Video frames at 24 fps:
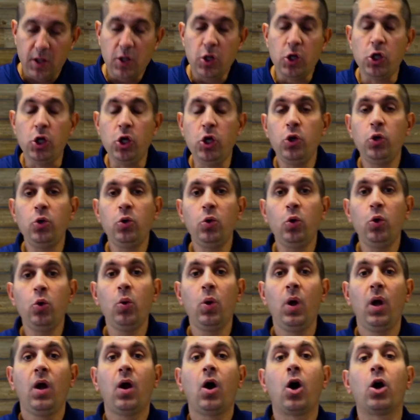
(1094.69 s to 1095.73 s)

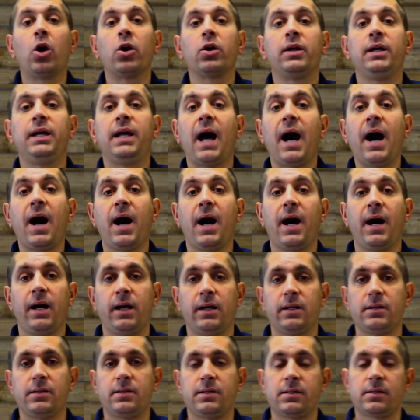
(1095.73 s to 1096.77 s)
you are
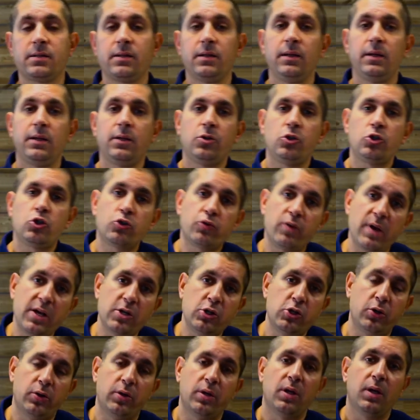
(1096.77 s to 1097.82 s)
God's
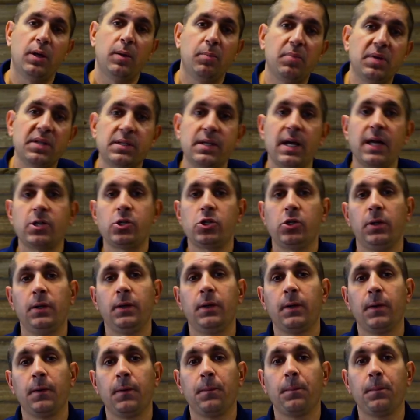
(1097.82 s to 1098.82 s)
treasured possession.